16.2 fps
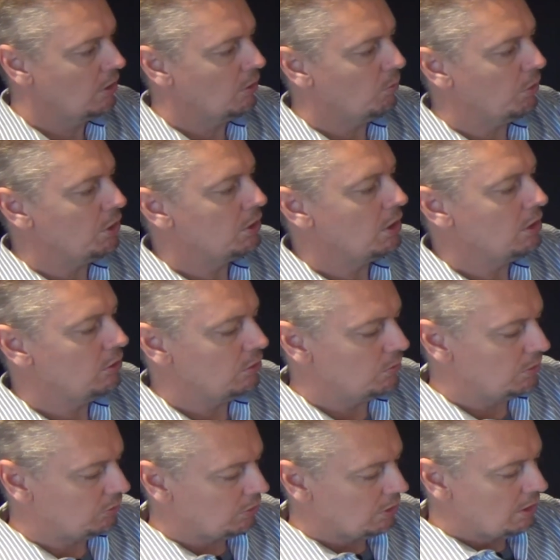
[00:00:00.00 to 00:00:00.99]
What you're going to
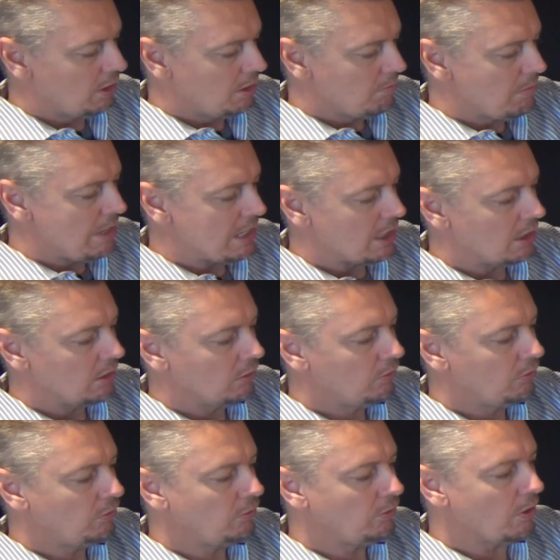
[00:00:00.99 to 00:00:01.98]
do is make it
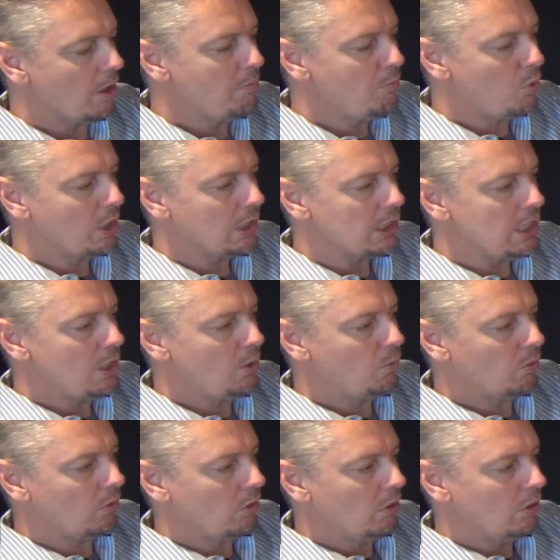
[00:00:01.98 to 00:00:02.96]
somewhat
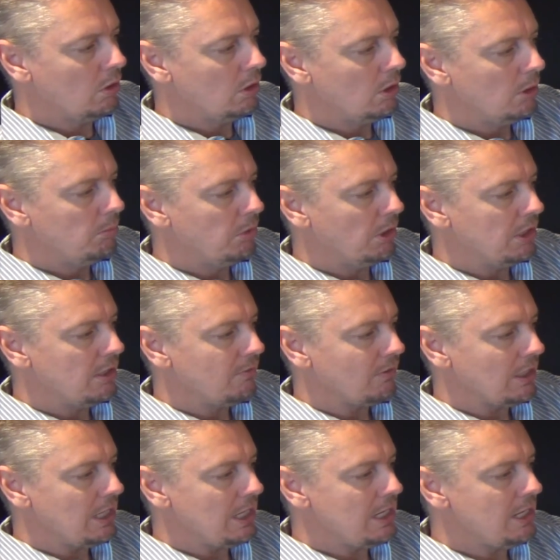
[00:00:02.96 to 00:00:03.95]
equal, but
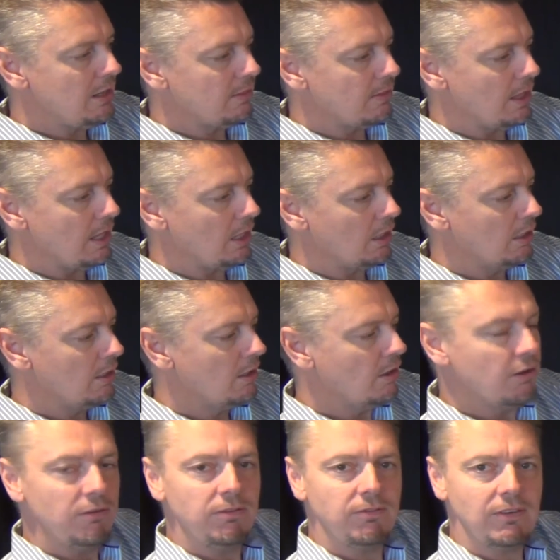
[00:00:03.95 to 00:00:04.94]
if anything,
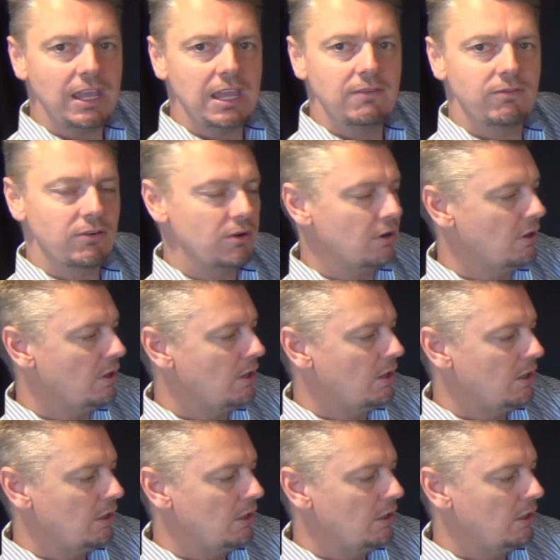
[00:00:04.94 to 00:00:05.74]
favor